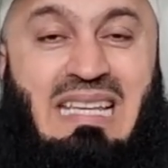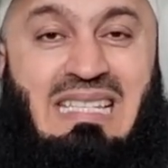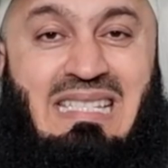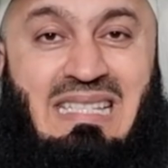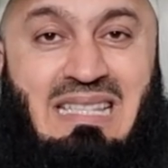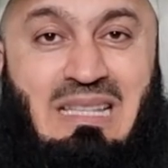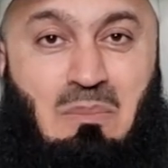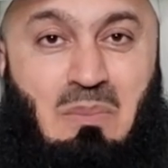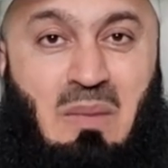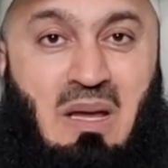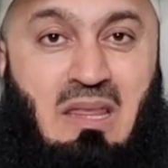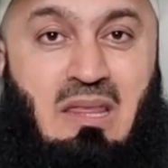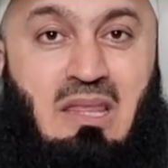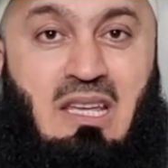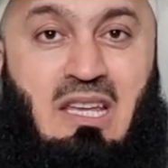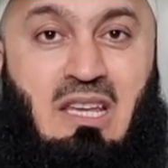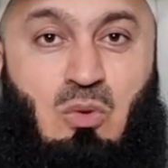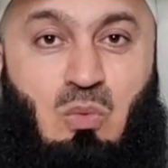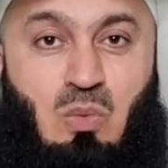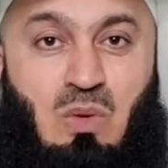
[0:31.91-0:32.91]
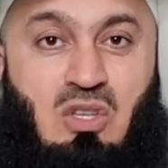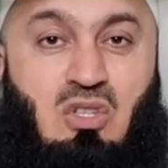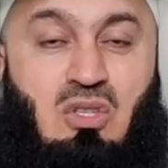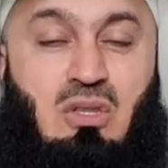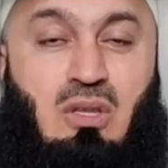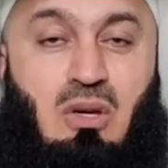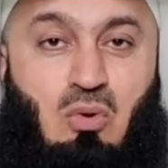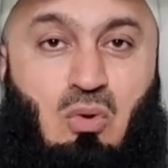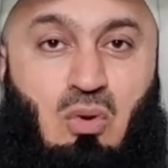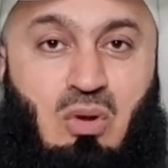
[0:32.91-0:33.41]
is the month in
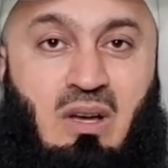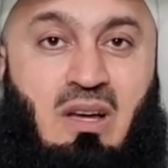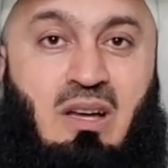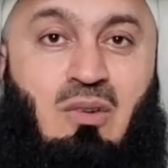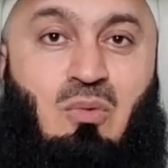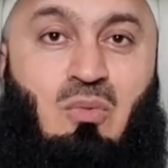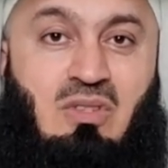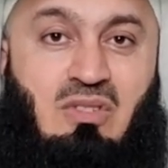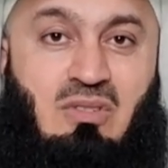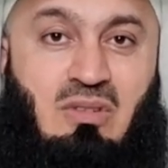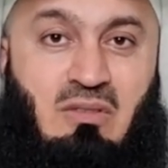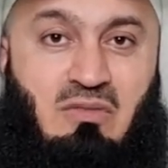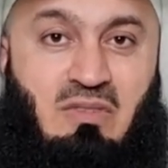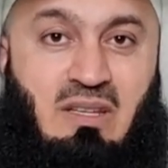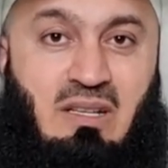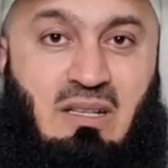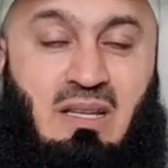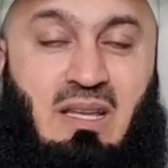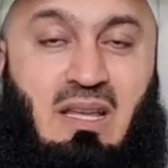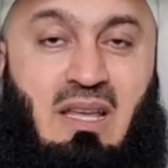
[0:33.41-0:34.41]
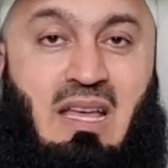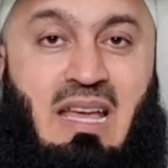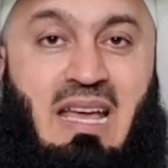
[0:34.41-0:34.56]
which the Quran was revealed.